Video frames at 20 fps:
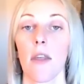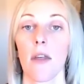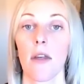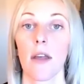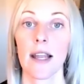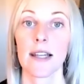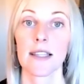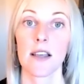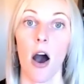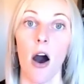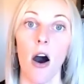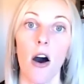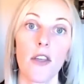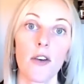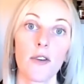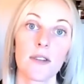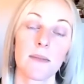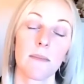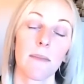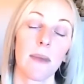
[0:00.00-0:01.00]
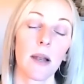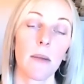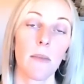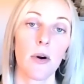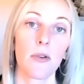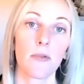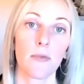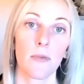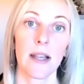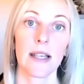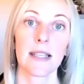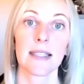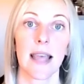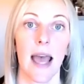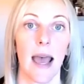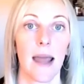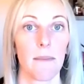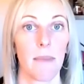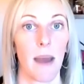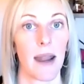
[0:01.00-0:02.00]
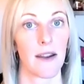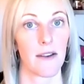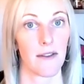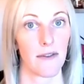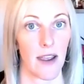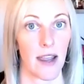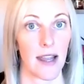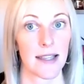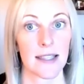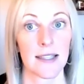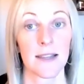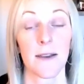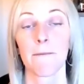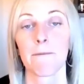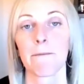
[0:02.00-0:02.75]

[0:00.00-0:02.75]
It's all those minimal risks and benefits.